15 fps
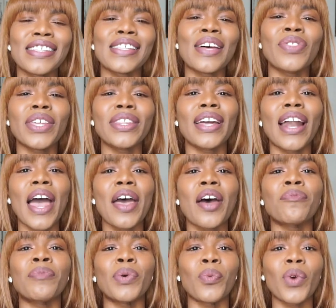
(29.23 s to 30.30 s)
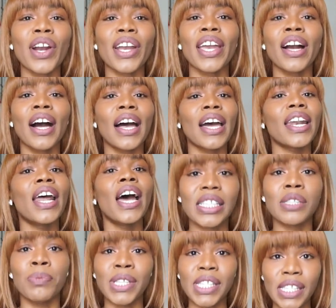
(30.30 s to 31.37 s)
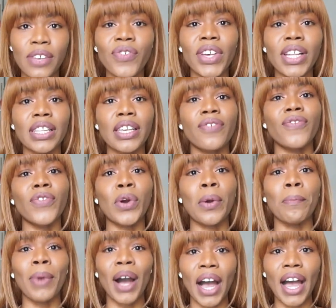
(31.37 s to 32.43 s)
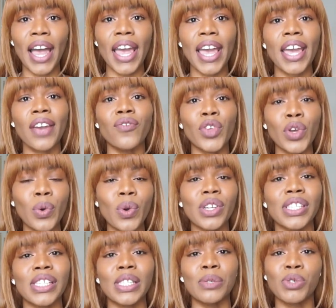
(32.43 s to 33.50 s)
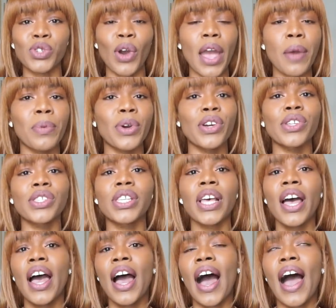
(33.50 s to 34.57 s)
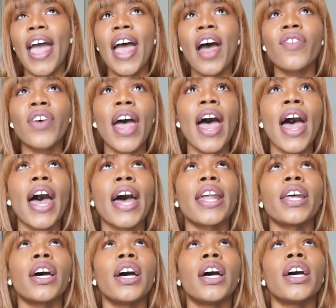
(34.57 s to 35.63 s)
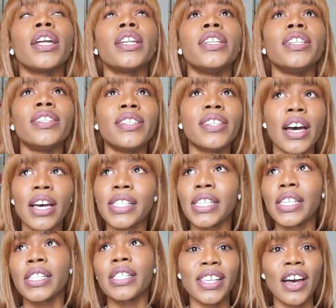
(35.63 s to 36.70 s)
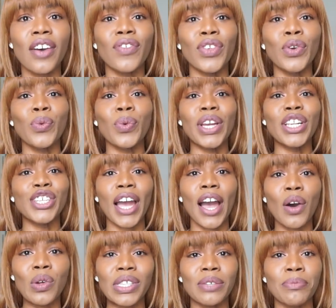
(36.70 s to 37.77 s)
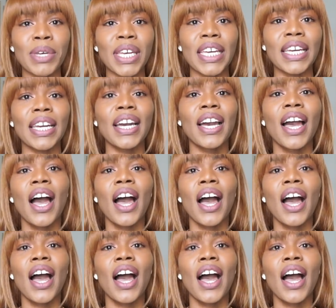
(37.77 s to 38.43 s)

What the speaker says: is something that I have been working on specifically for my viewers and subscribers. I have had dozens of you reach out to me